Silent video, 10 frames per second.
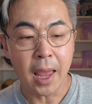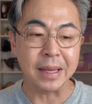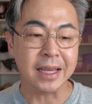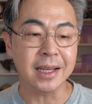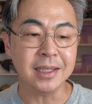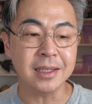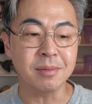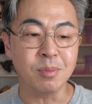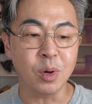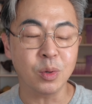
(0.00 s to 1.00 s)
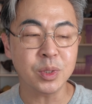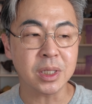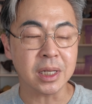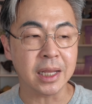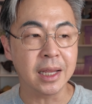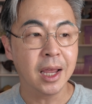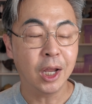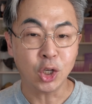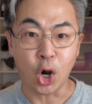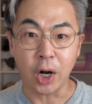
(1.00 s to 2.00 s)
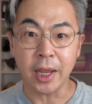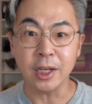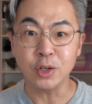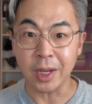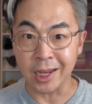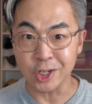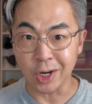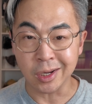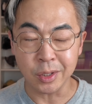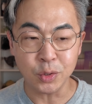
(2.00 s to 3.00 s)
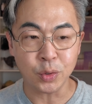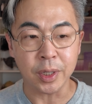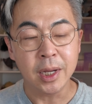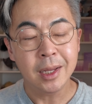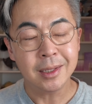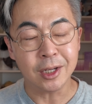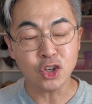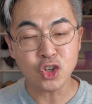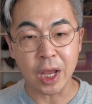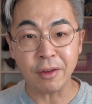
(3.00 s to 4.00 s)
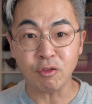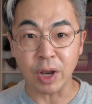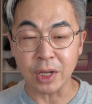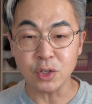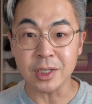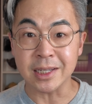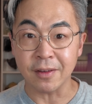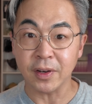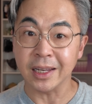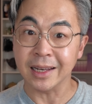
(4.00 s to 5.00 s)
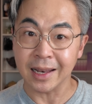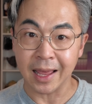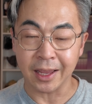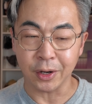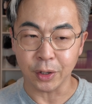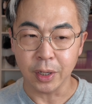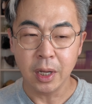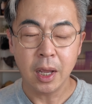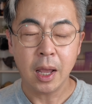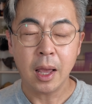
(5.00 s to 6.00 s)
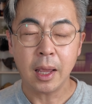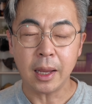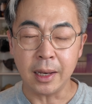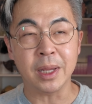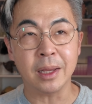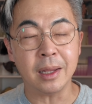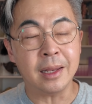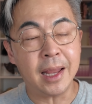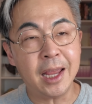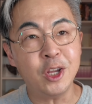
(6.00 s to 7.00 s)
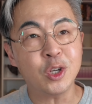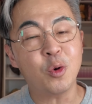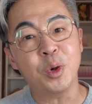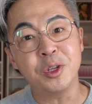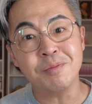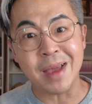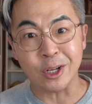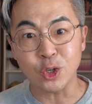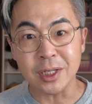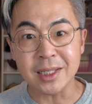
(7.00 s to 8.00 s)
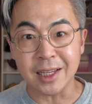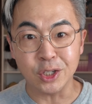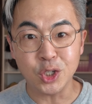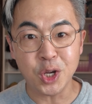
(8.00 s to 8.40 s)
because it's mostly targeted to Asia country, the shade range is definitely lighter. Be in Asia, when you're matching skin